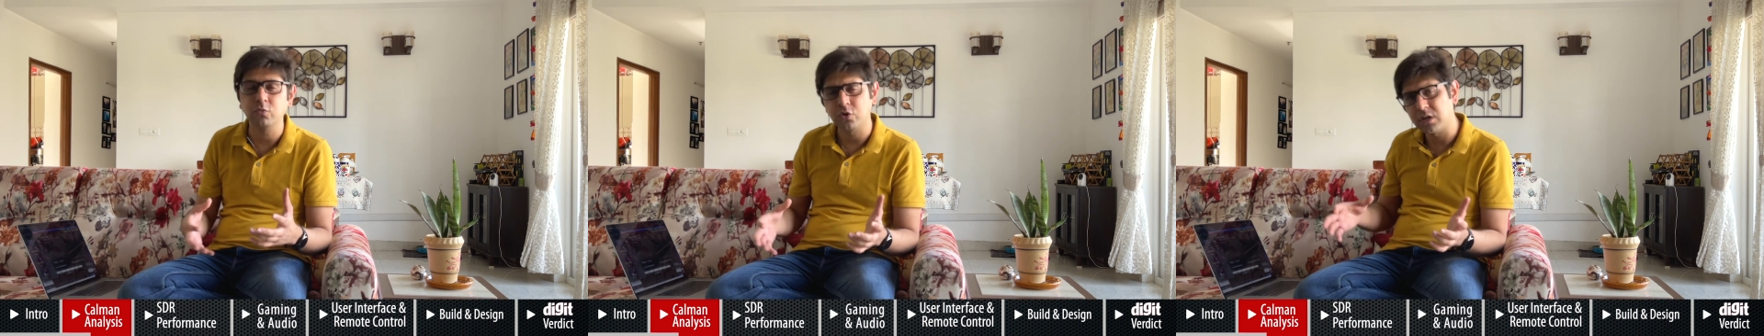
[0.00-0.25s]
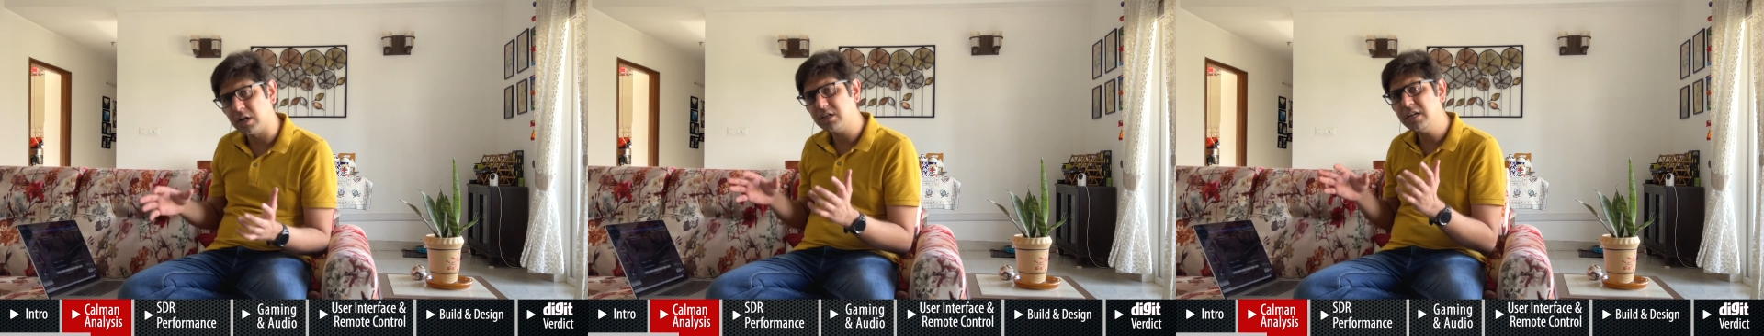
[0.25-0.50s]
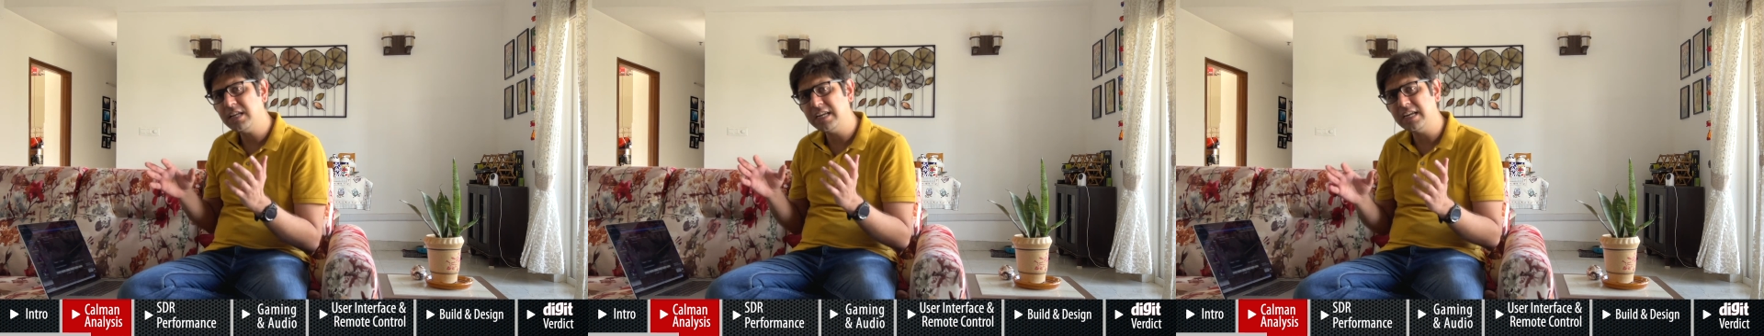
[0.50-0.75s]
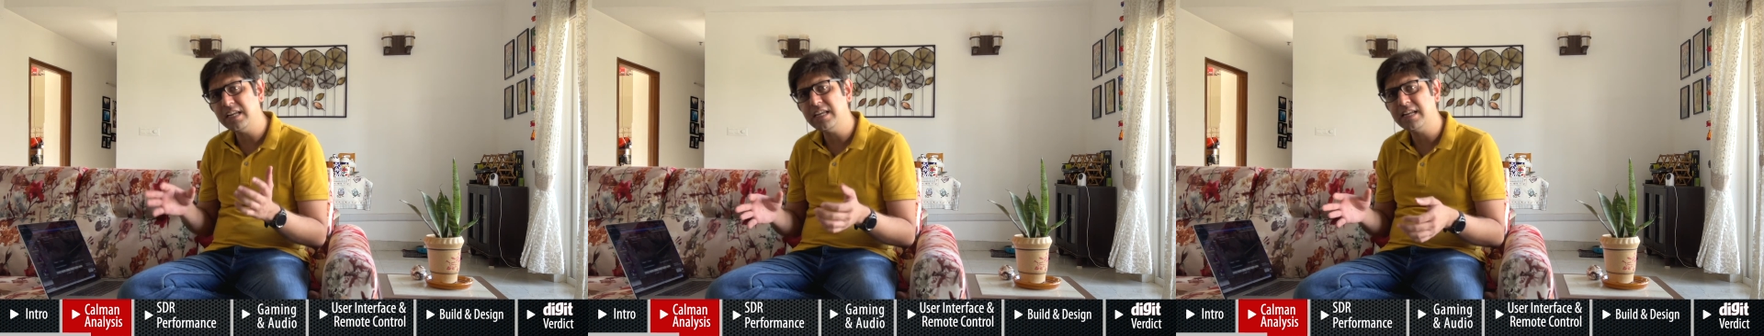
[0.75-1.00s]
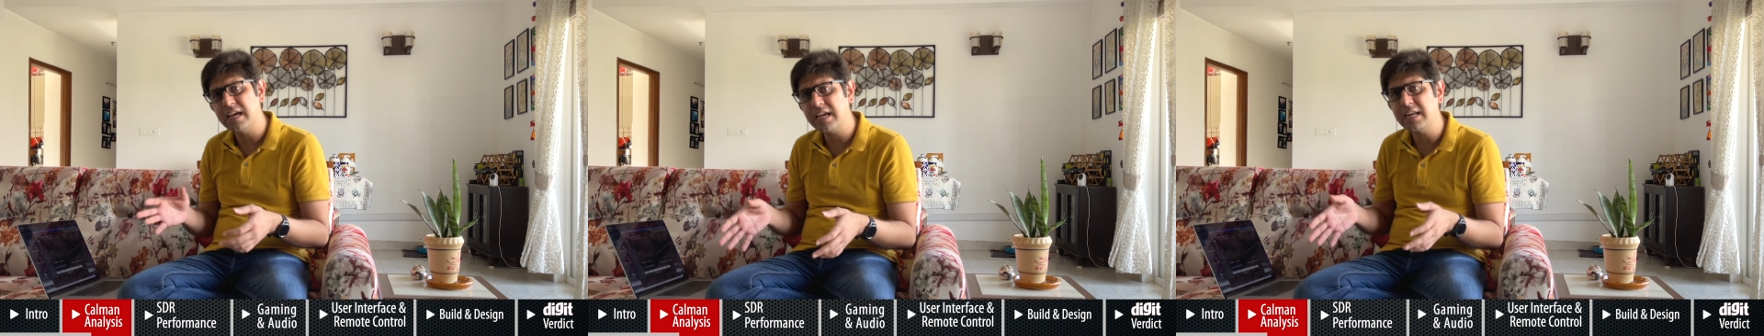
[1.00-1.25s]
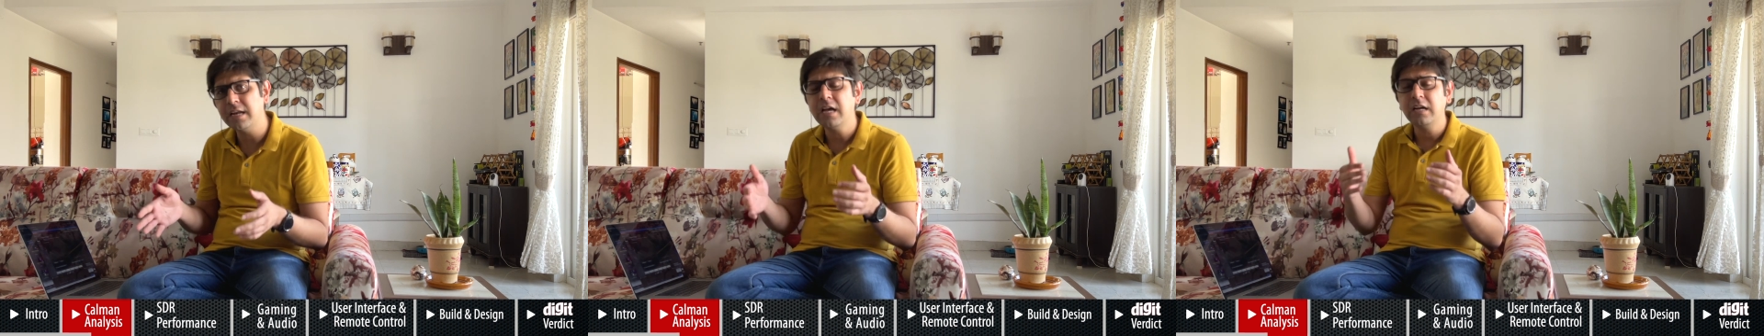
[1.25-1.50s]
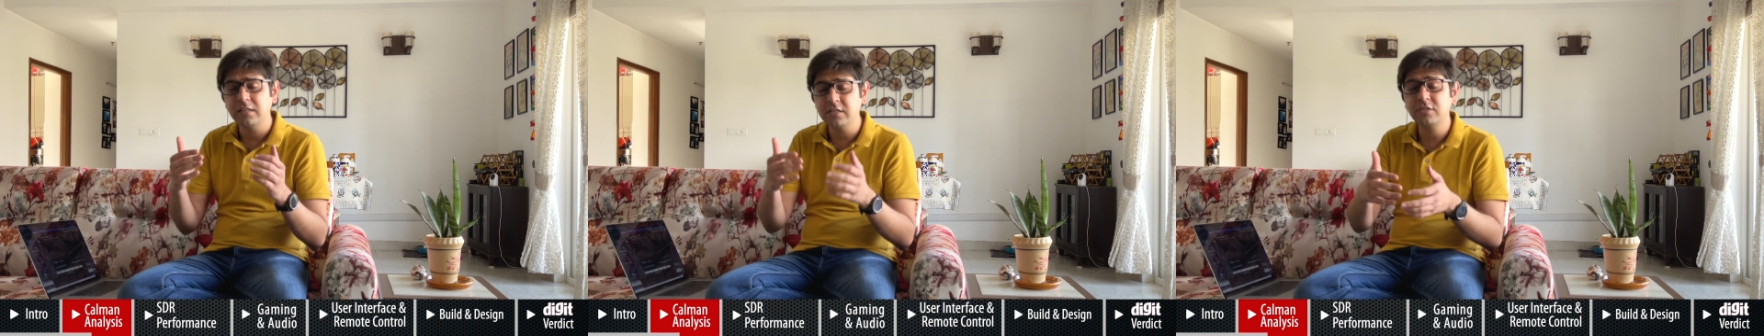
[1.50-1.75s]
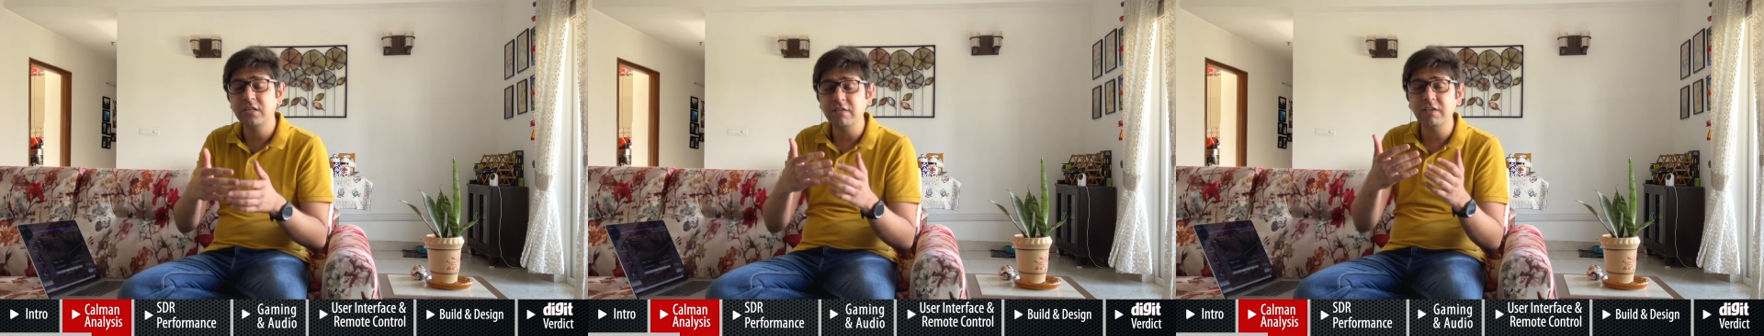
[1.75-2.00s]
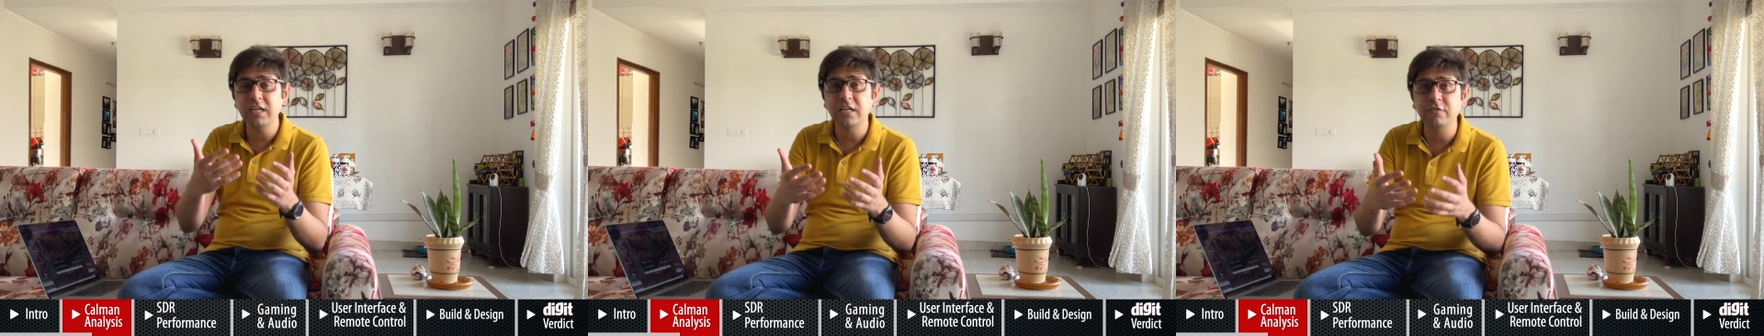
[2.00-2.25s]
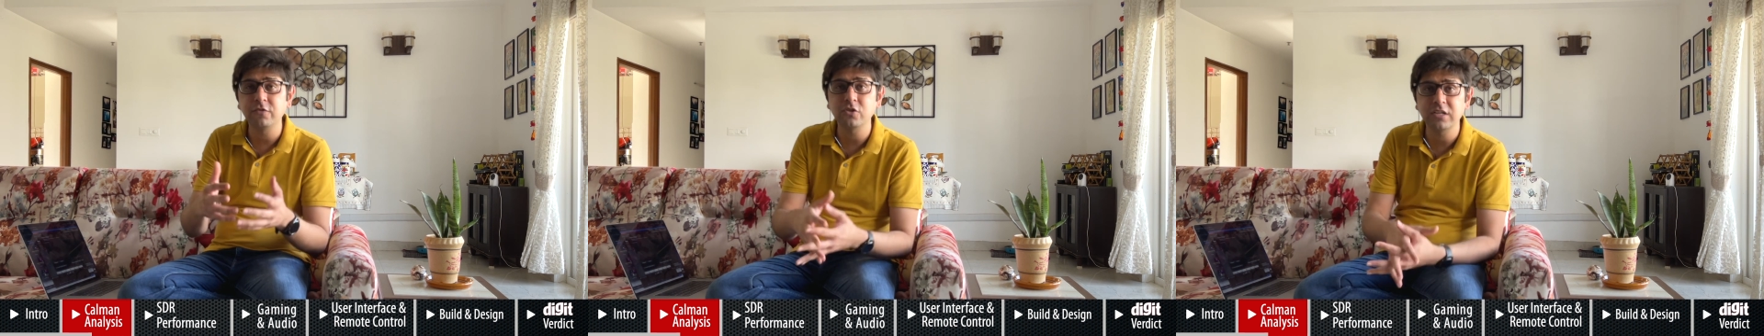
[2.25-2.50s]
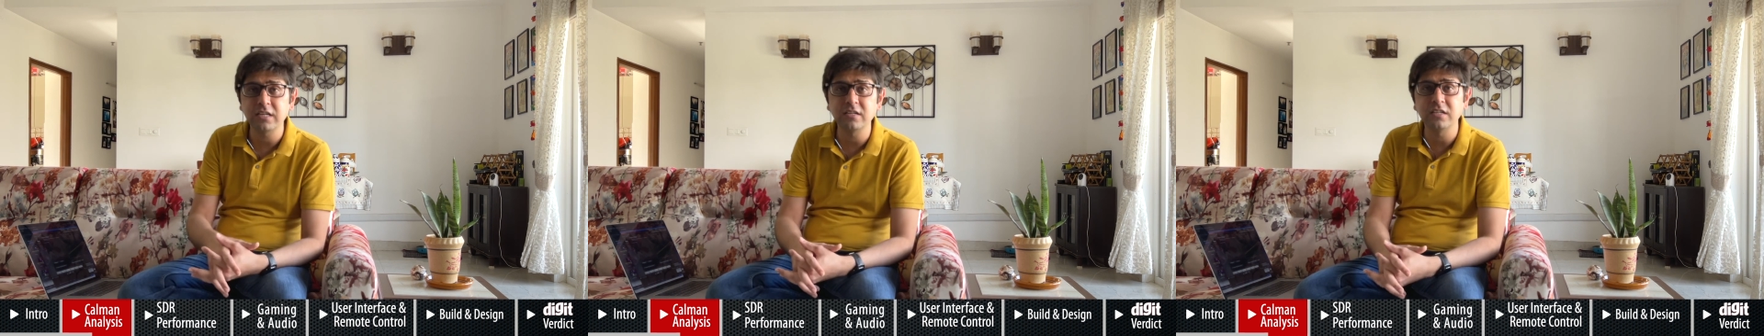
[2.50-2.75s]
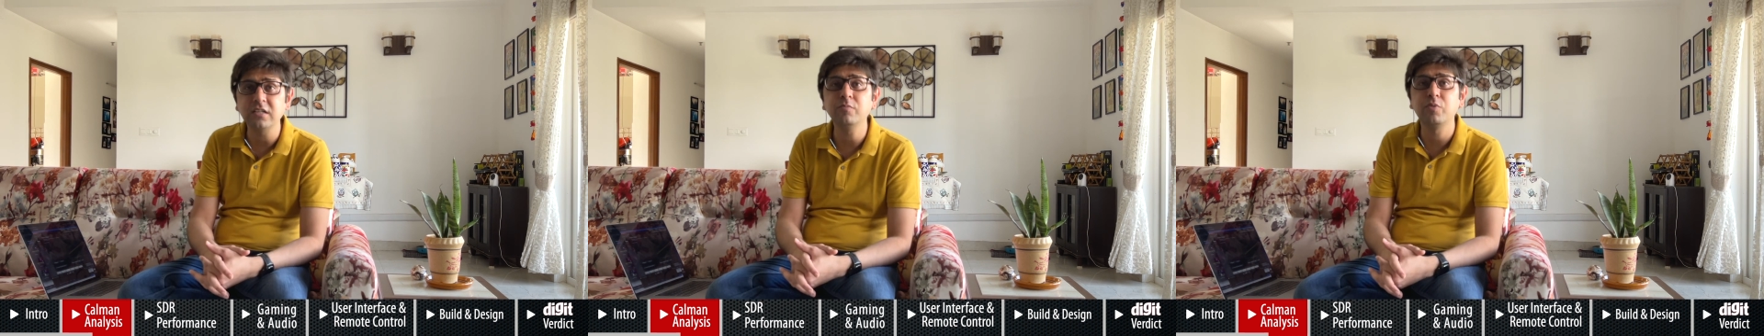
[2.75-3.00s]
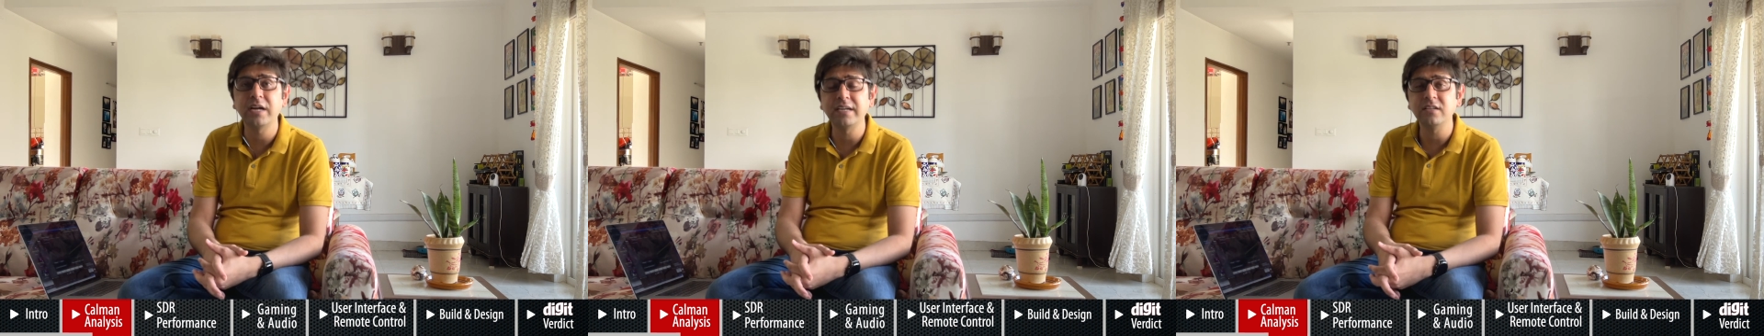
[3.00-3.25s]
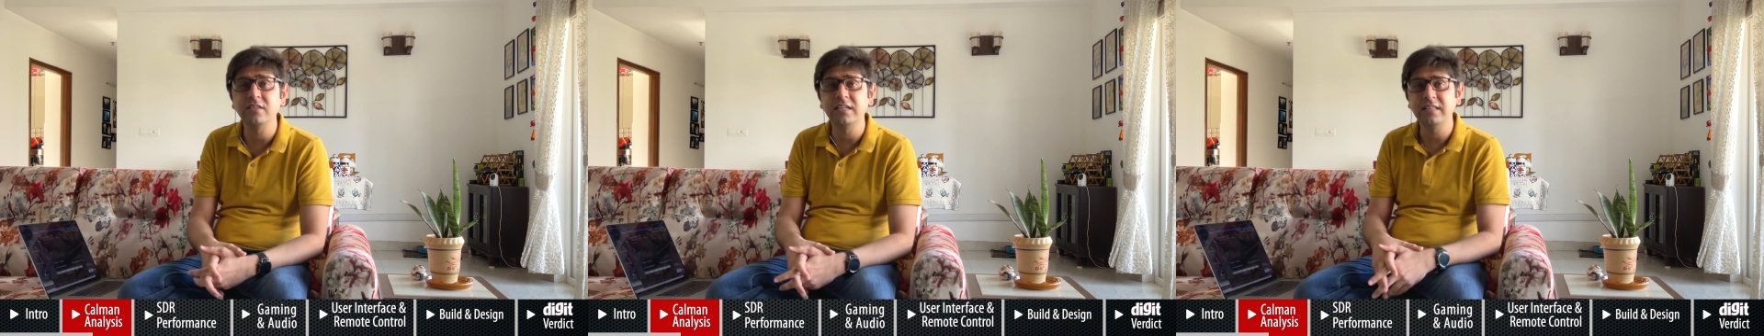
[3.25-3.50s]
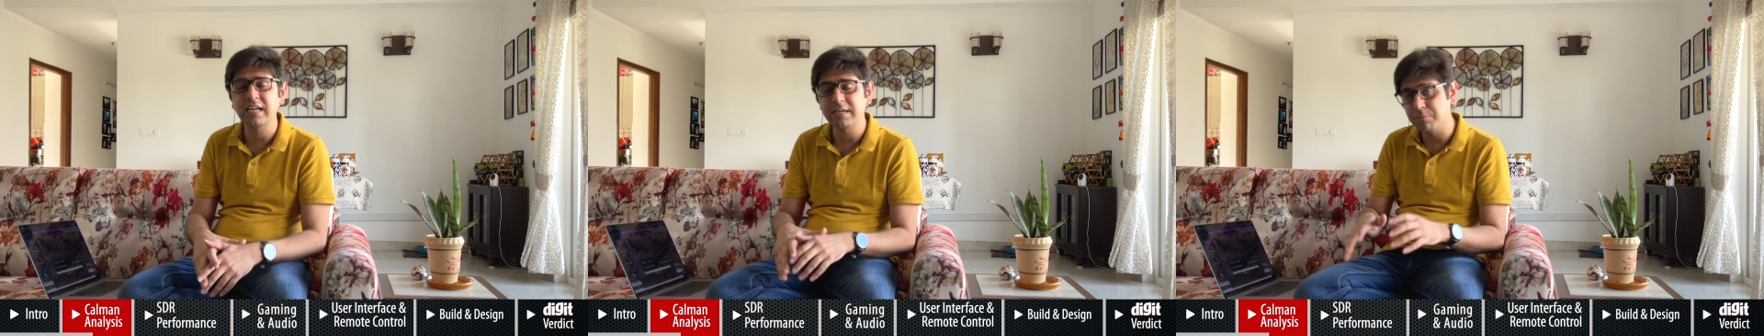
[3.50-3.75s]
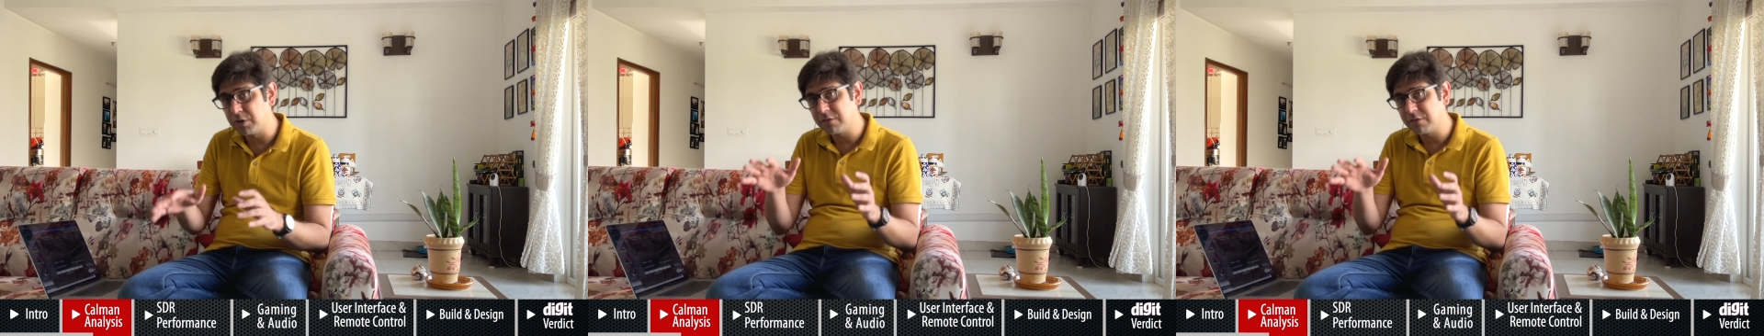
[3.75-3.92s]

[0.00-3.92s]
So at 189, this TV can of course get a little brighter than that,